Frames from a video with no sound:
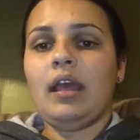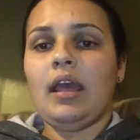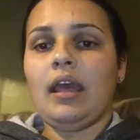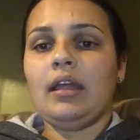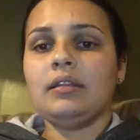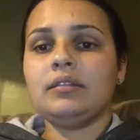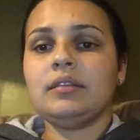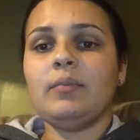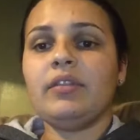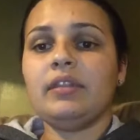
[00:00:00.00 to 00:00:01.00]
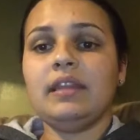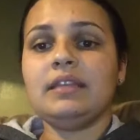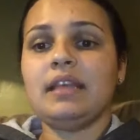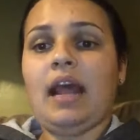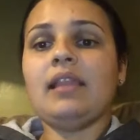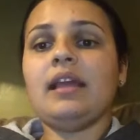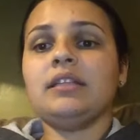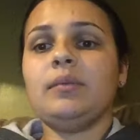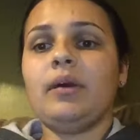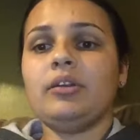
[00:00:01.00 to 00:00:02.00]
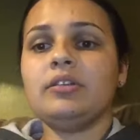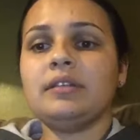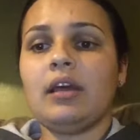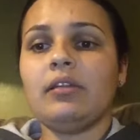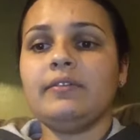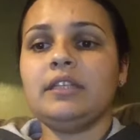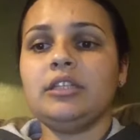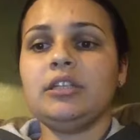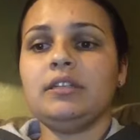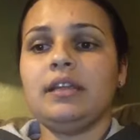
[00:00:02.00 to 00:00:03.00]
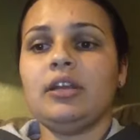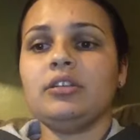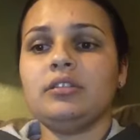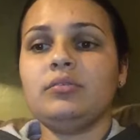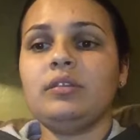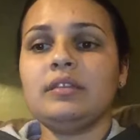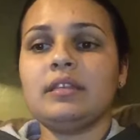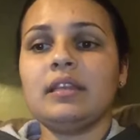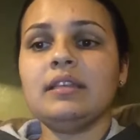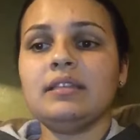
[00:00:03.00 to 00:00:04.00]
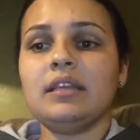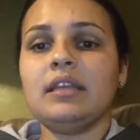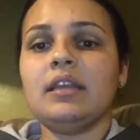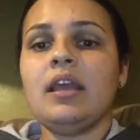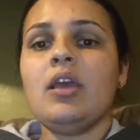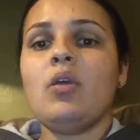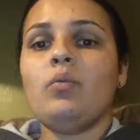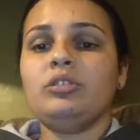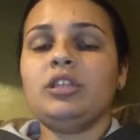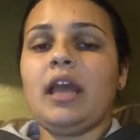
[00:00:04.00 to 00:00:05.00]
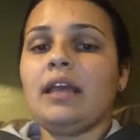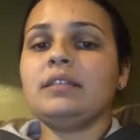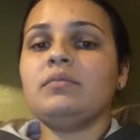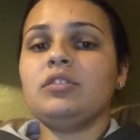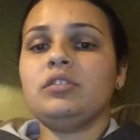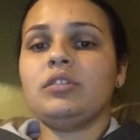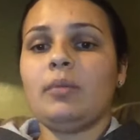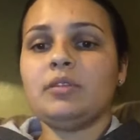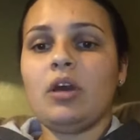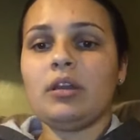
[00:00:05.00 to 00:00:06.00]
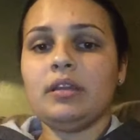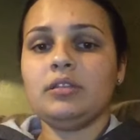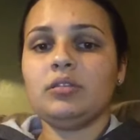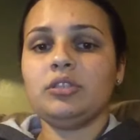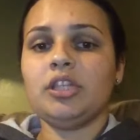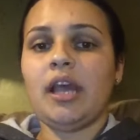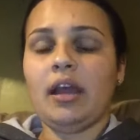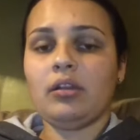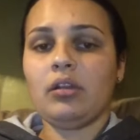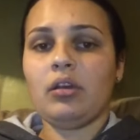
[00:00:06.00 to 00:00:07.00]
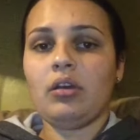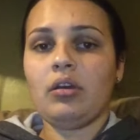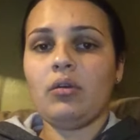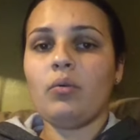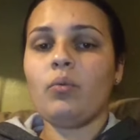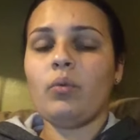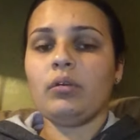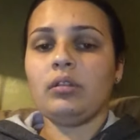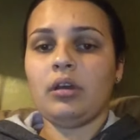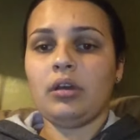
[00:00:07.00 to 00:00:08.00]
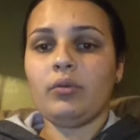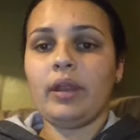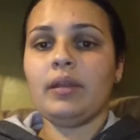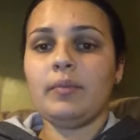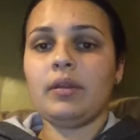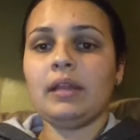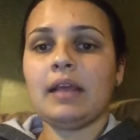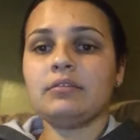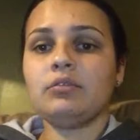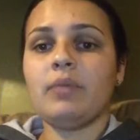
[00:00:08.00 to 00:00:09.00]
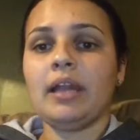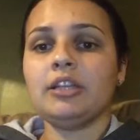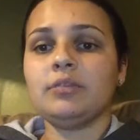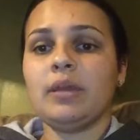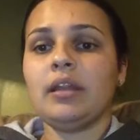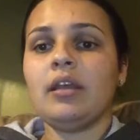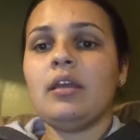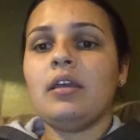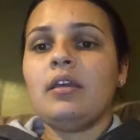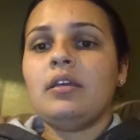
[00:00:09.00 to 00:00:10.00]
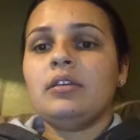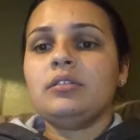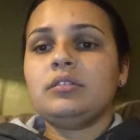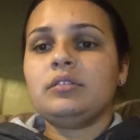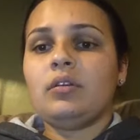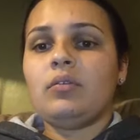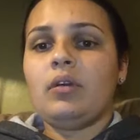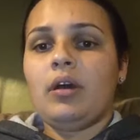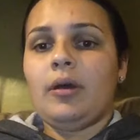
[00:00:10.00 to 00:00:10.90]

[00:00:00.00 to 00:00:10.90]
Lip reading: and some of the things that I liked about her style of teaching is that her students listen when she asked them to stop talking. So she had great classroom management. So,